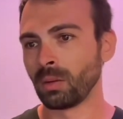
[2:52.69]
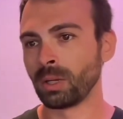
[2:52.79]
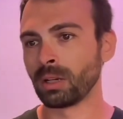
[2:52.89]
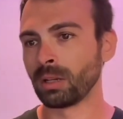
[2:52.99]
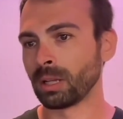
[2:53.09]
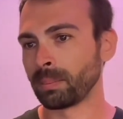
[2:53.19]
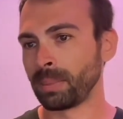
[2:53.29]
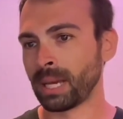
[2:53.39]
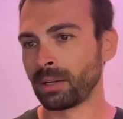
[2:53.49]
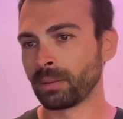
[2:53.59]
We can call it
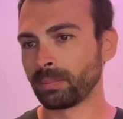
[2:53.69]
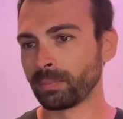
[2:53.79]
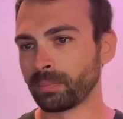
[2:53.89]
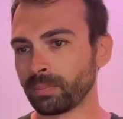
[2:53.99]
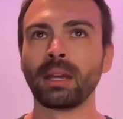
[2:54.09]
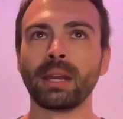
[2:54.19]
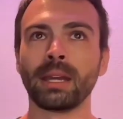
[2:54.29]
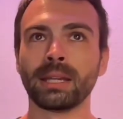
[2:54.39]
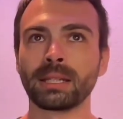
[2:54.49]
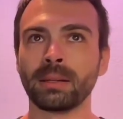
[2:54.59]
like banner,
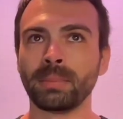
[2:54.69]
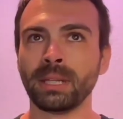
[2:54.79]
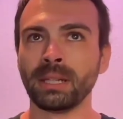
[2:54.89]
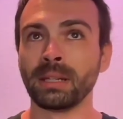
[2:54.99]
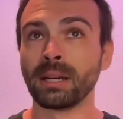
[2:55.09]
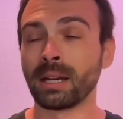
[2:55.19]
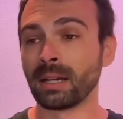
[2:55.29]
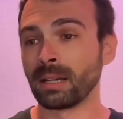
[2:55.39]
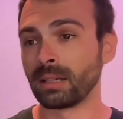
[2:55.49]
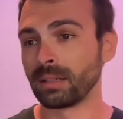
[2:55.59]
and it's going to be,
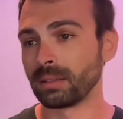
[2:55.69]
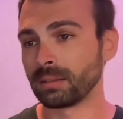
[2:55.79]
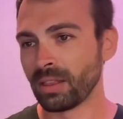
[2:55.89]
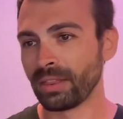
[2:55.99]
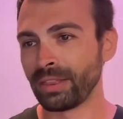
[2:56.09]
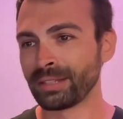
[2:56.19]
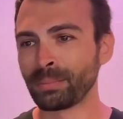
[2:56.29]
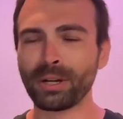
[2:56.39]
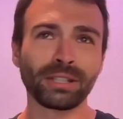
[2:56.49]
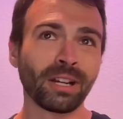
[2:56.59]
this
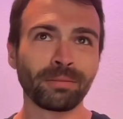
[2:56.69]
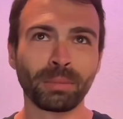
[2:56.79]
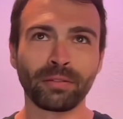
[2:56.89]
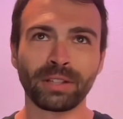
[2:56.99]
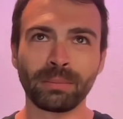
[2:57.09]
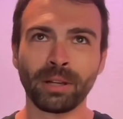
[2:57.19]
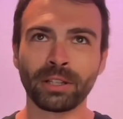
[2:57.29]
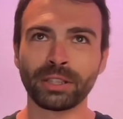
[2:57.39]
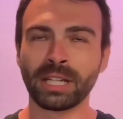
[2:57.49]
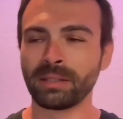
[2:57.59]
part is not perfectly
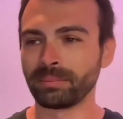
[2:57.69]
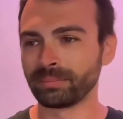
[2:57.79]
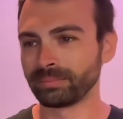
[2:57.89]
polished yet.